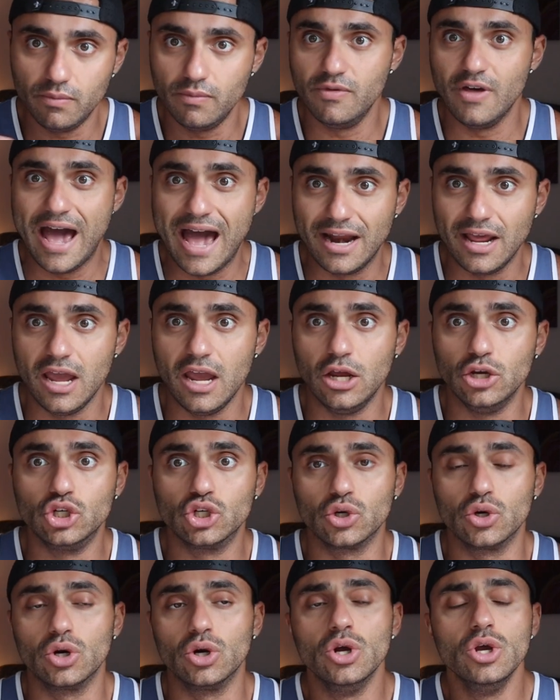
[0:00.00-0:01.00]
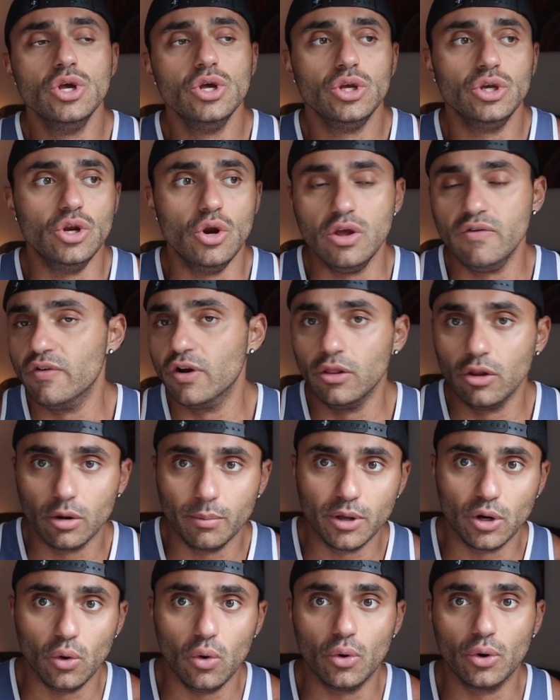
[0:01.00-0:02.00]
that age, or, you know, even a
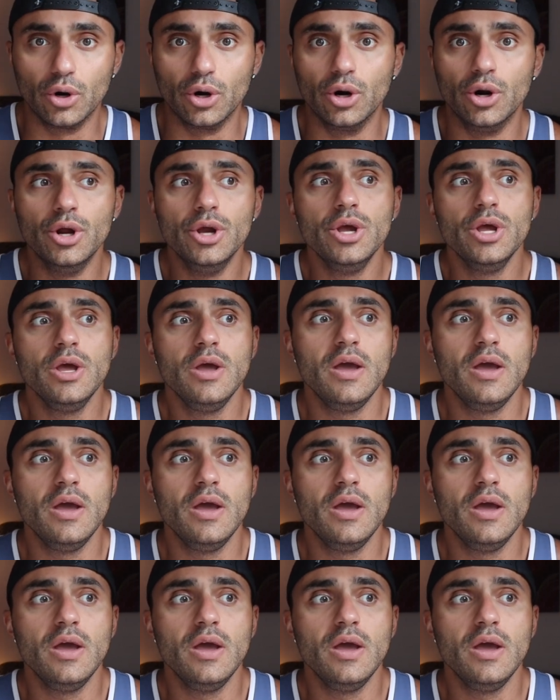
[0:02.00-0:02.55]
little bit older,